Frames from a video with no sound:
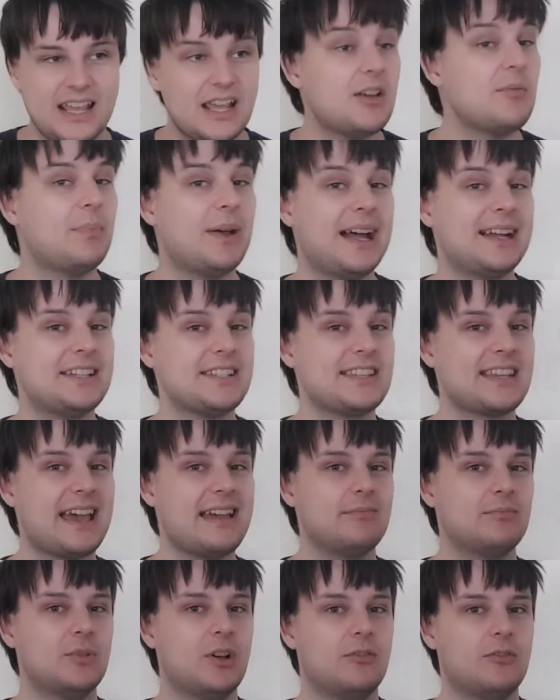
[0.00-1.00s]
part escape
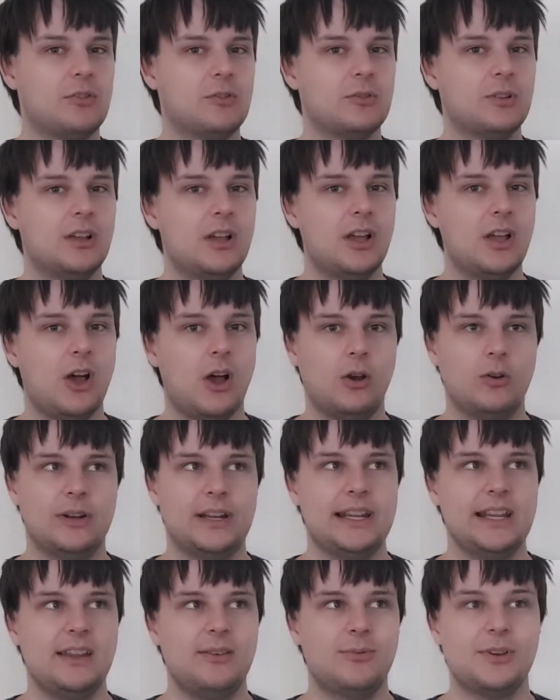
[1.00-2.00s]
novel,
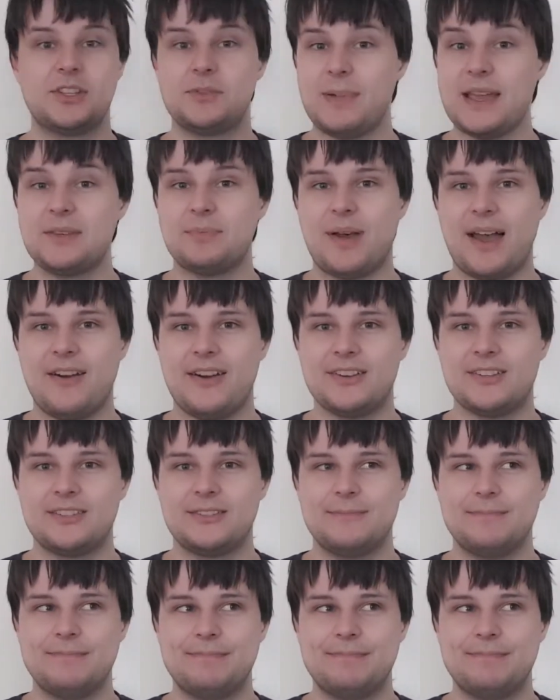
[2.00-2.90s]
only with space pirates.